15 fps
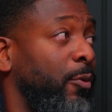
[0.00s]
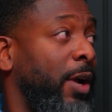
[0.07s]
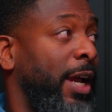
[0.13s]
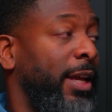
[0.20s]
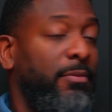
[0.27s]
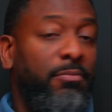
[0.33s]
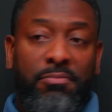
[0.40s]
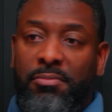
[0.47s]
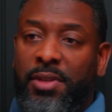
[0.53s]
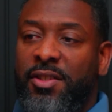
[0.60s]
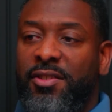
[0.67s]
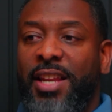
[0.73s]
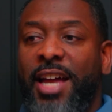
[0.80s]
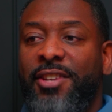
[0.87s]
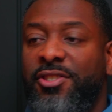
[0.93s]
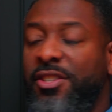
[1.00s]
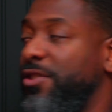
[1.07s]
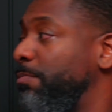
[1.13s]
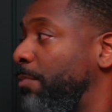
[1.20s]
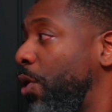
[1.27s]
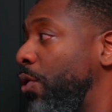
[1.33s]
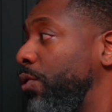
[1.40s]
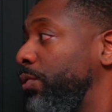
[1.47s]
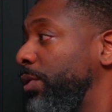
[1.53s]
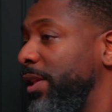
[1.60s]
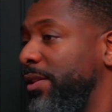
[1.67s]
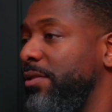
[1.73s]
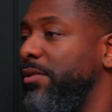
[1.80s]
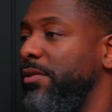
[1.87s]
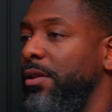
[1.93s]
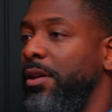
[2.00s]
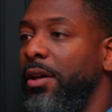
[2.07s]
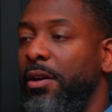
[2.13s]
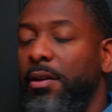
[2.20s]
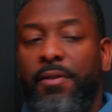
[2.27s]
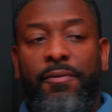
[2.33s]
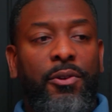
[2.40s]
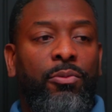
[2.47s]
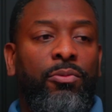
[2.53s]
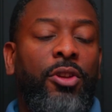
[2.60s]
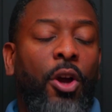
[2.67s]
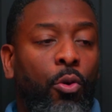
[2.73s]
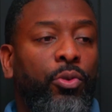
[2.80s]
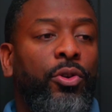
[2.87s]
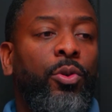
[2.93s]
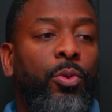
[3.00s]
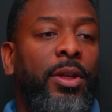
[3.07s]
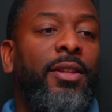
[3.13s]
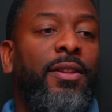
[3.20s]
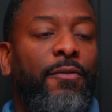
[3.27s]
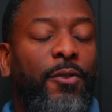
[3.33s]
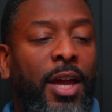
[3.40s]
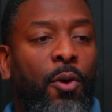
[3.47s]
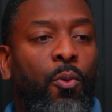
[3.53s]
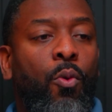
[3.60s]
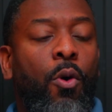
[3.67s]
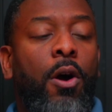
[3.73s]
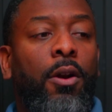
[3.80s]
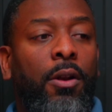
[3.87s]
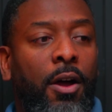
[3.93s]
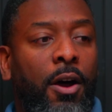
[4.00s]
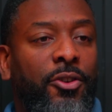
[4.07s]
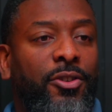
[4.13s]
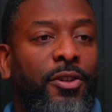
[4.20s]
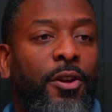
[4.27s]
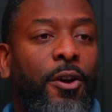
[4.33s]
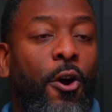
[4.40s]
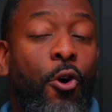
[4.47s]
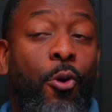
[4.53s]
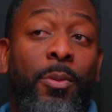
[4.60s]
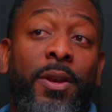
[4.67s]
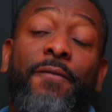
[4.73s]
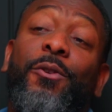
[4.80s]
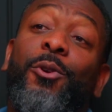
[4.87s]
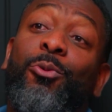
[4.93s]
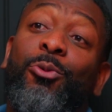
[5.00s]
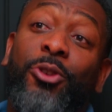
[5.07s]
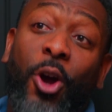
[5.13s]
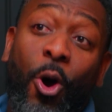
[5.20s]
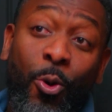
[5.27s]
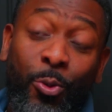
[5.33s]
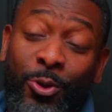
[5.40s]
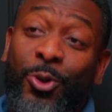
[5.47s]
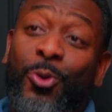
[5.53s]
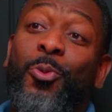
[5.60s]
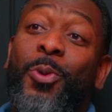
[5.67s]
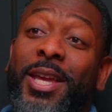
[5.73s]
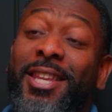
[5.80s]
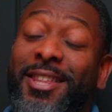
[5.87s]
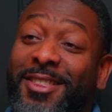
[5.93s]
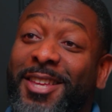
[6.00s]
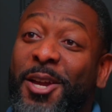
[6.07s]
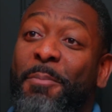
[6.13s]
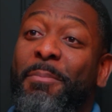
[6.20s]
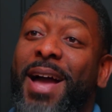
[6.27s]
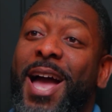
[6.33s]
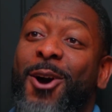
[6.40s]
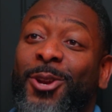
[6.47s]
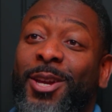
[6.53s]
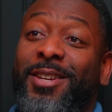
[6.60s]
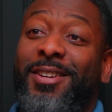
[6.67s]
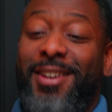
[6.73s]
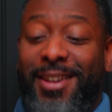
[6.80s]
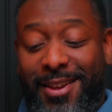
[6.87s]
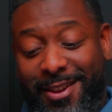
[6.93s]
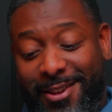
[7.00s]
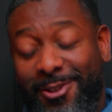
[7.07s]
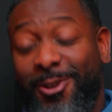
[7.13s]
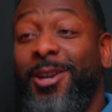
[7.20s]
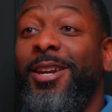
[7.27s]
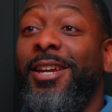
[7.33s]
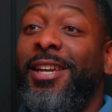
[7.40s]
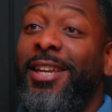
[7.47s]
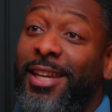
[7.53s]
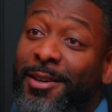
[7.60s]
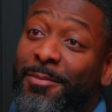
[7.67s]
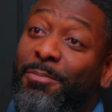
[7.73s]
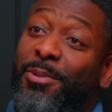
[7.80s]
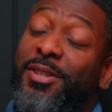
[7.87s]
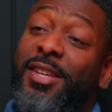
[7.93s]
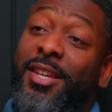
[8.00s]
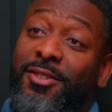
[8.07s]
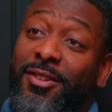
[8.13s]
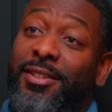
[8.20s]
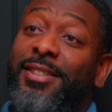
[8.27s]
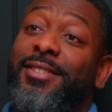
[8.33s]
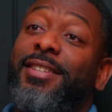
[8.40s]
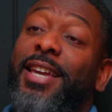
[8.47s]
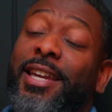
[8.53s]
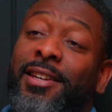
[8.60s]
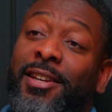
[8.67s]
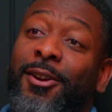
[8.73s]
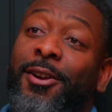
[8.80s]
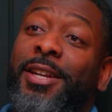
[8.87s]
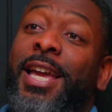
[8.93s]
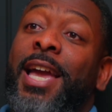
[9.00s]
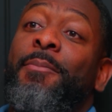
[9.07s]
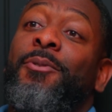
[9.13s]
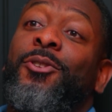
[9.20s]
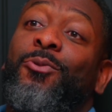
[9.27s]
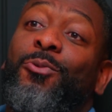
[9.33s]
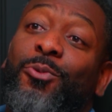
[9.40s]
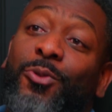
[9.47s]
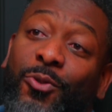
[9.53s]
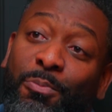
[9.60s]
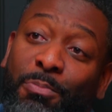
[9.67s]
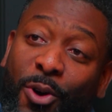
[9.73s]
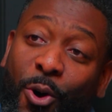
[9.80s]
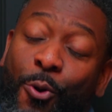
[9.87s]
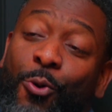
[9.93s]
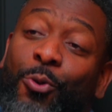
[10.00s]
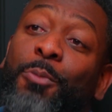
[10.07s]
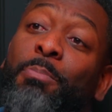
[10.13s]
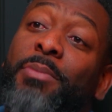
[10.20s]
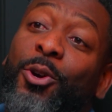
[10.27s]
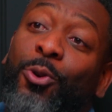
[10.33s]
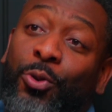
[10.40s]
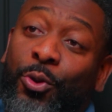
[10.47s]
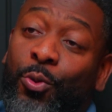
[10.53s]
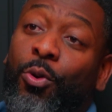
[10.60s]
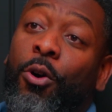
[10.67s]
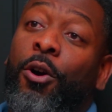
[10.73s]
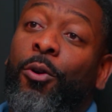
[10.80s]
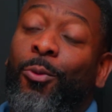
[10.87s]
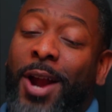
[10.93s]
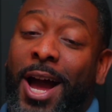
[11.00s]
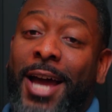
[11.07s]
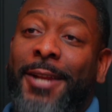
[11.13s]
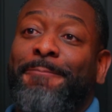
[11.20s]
Right? It's not just mold. It's if you don't do anything, if you got a water loss in your home, and if you don't do anything about it, you're going to get potentially secondary damages. Mold, mildew, or rot.